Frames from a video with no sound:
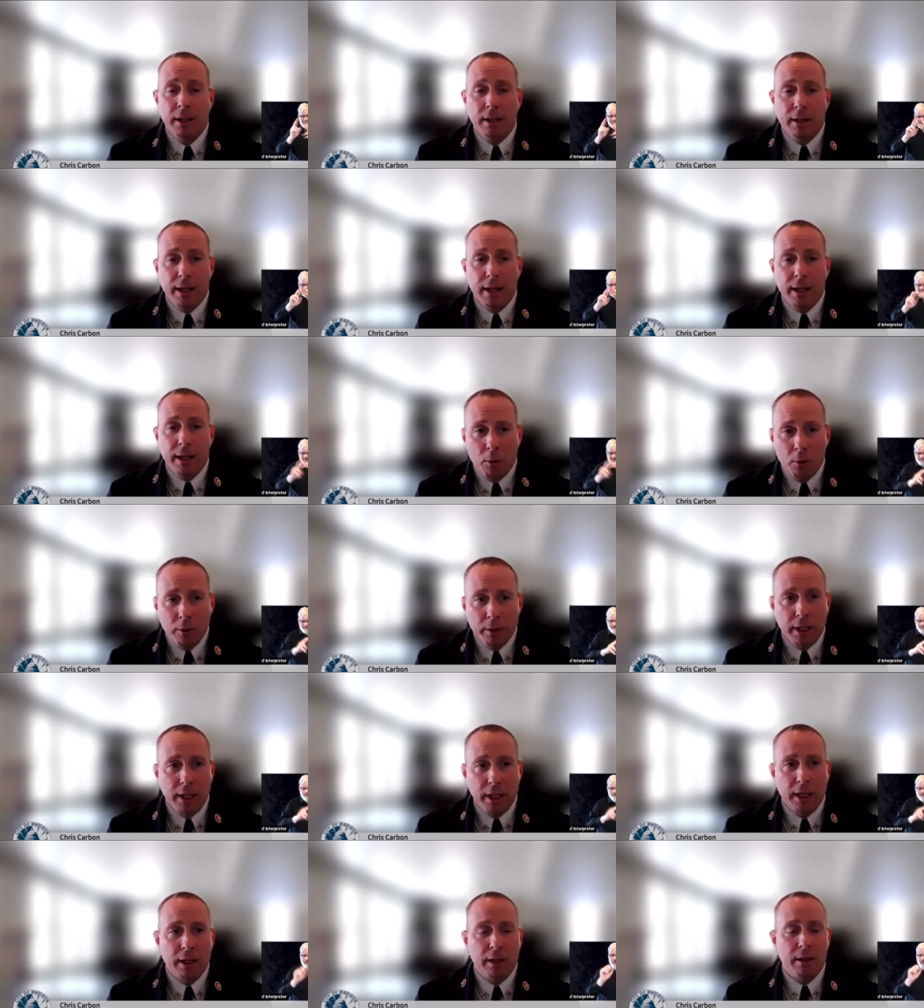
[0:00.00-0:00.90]
not
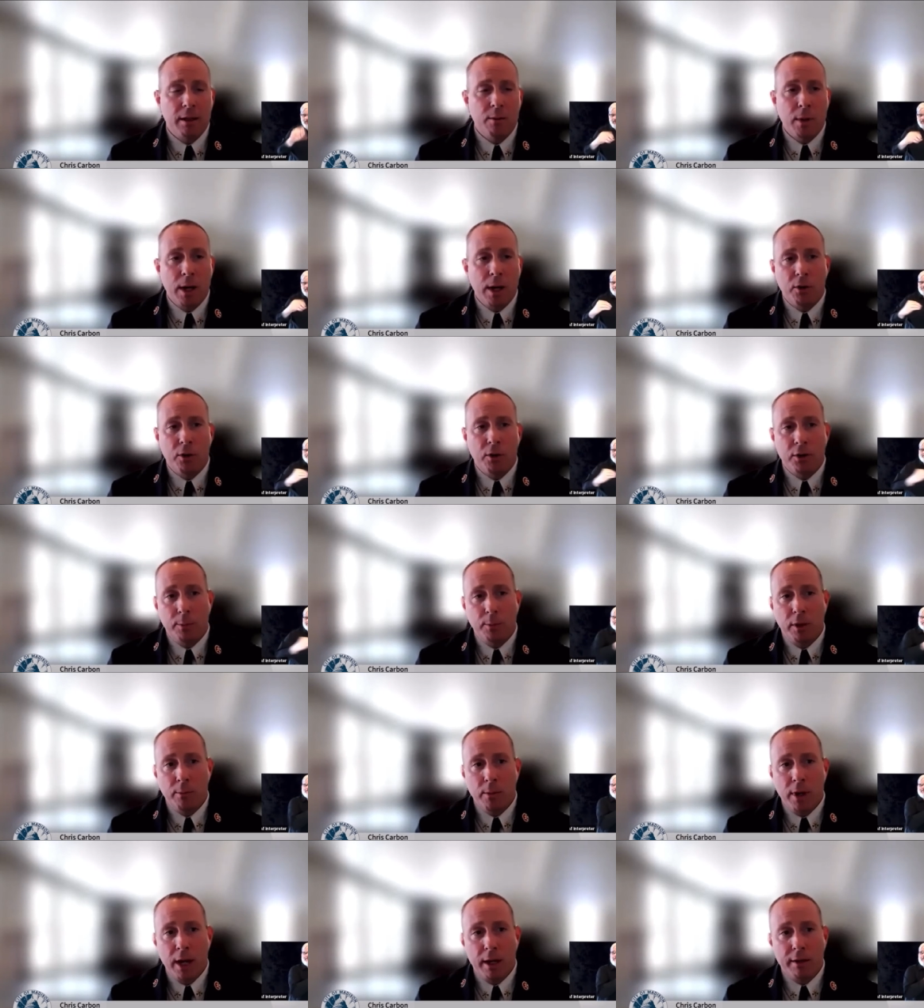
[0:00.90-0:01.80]
only the membership
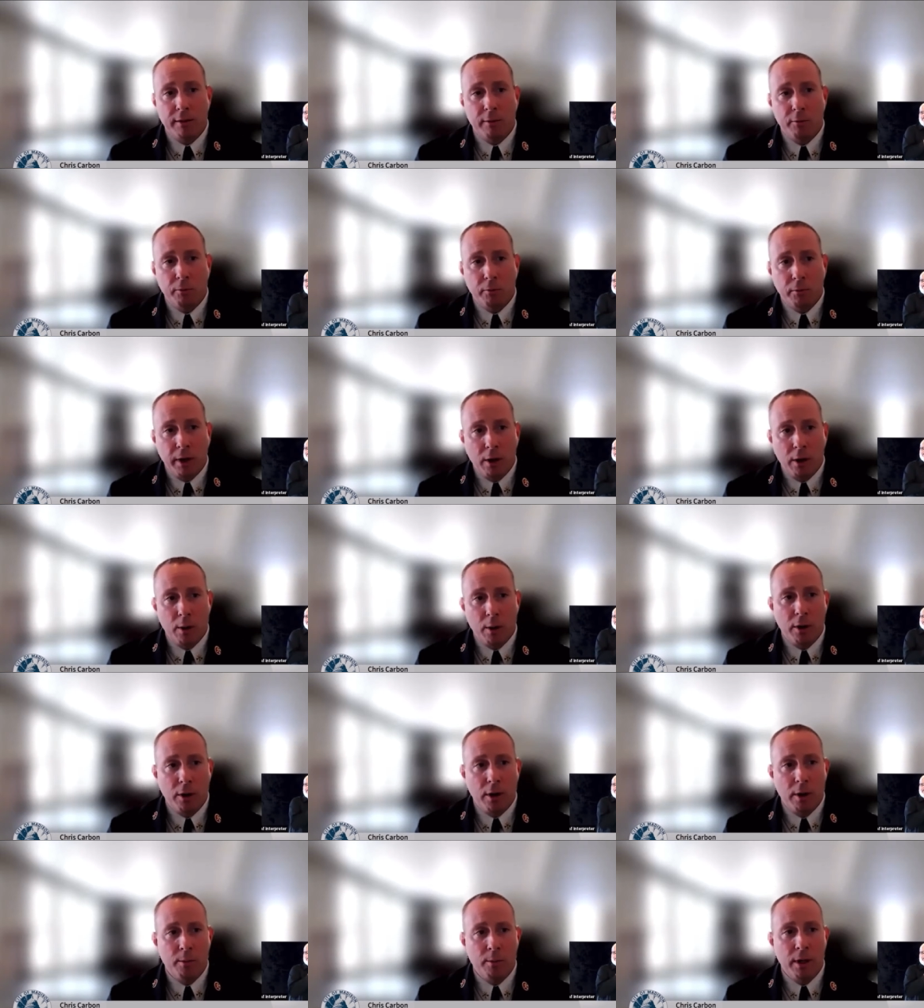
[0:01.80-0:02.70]
of the Madison Fire
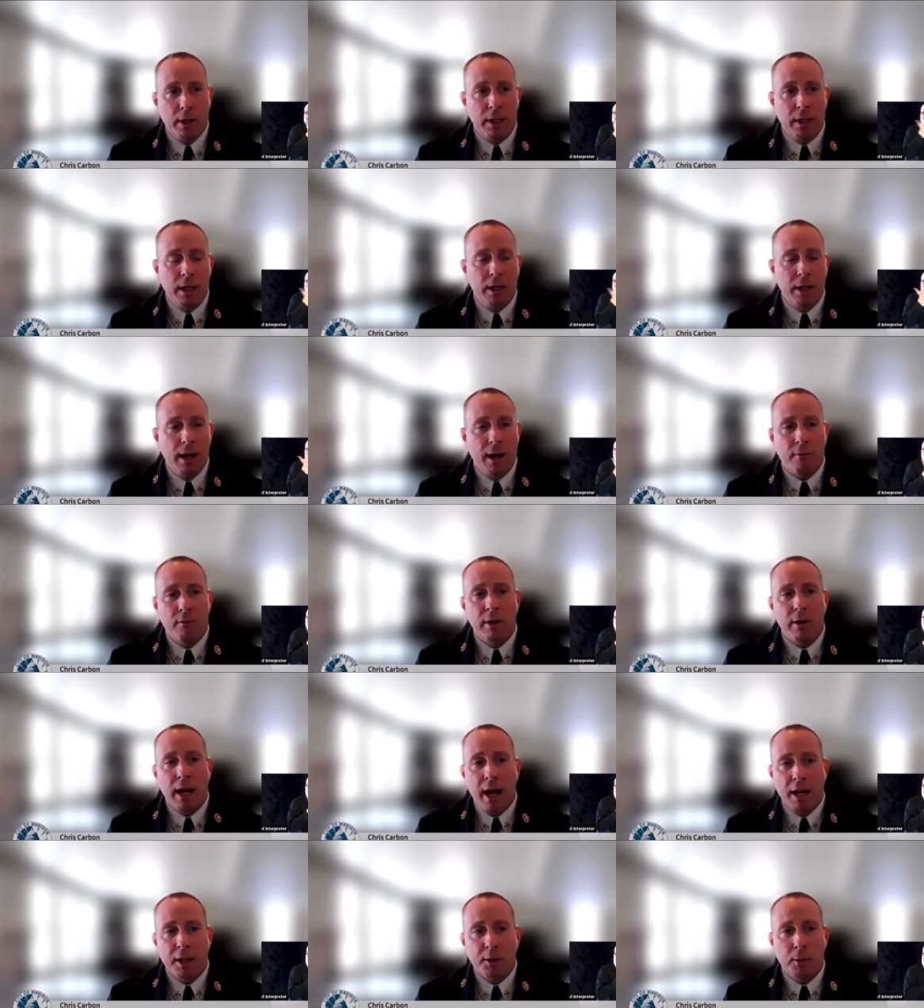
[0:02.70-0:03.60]
Department in
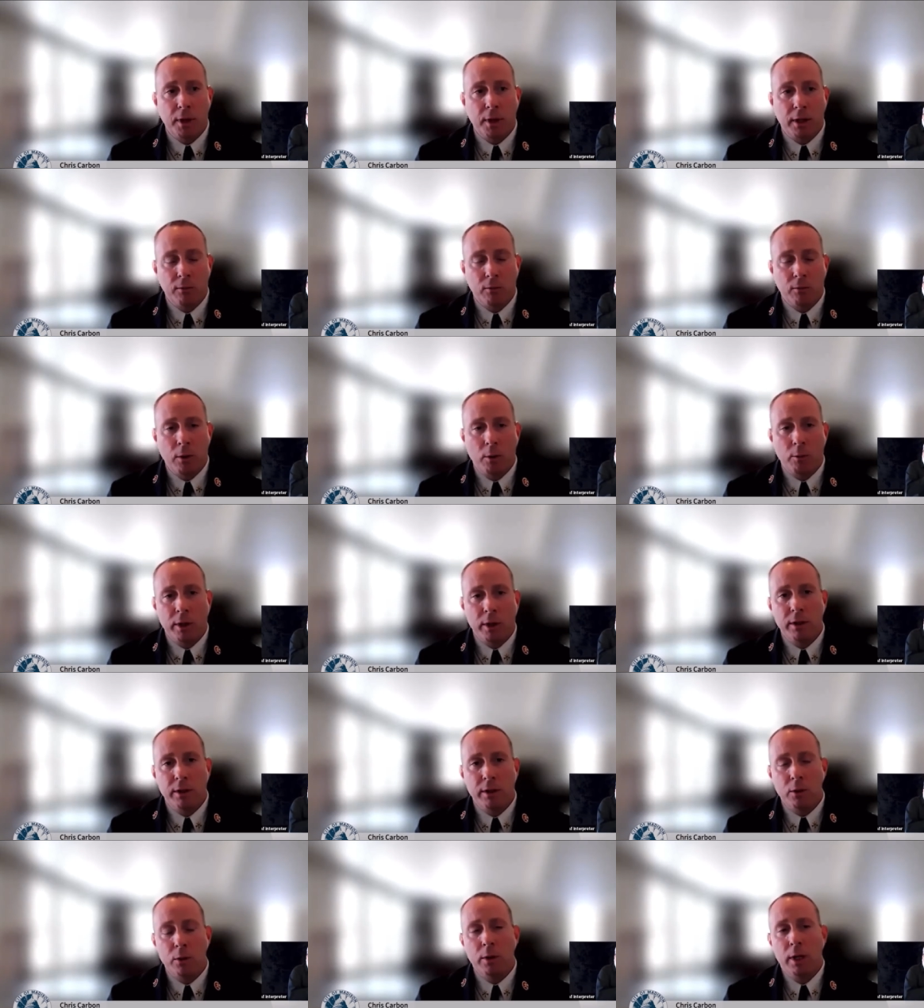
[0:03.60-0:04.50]
every aspect of what we
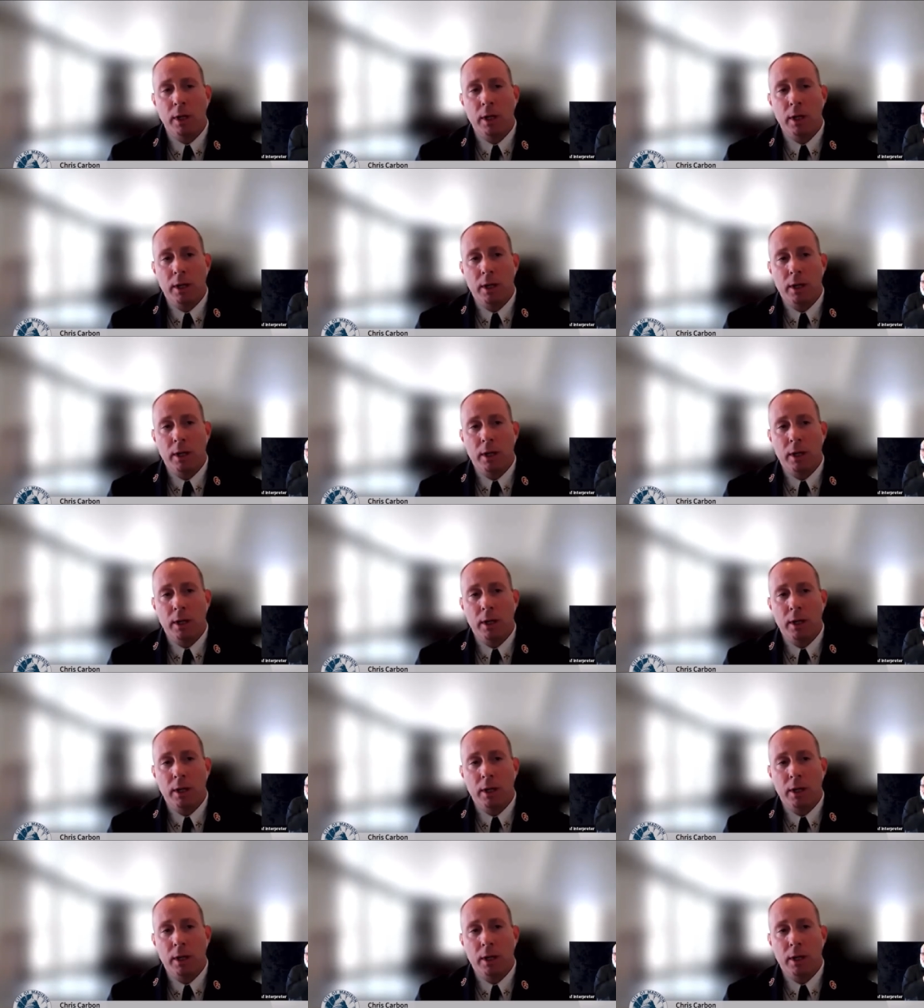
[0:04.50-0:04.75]
do,